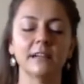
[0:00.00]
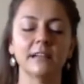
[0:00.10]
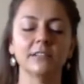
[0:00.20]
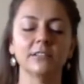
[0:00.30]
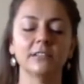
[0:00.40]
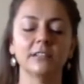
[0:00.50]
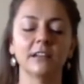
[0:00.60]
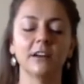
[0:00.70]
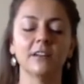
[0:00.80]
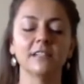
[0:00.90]
Entering
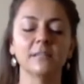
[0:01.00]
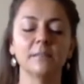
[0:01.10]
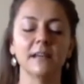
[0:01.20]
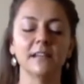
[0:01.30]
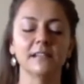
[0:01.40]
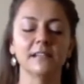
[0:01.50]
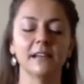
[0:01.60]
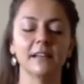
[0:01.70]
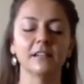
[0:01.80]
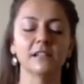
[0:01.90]
the heart space
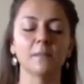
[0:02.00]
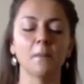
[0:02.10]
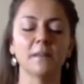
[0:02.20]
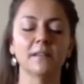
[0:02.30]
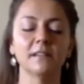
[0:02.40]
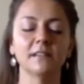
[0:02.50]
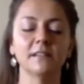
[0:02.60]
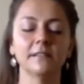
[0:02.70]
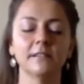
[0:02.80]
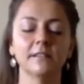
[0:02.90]
at this moment.
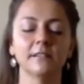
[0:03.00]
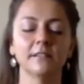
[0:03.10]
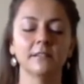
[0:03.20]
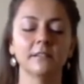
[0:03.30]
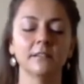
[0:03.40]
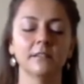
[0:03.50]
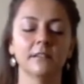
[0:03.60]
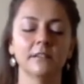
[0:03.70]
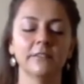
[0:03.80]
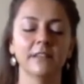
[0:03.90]

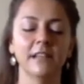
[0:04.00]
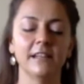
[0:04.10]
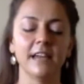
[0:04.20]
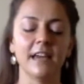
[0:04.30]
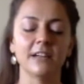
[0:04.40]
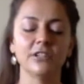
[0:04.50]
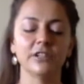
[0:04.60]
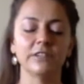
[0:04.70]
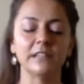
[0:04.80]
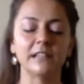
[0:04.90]
Feeling the
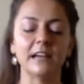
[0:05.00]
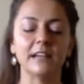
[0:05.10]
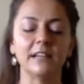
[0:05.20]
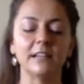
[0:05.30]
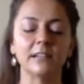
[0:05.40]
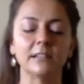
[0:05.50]
energy of your here.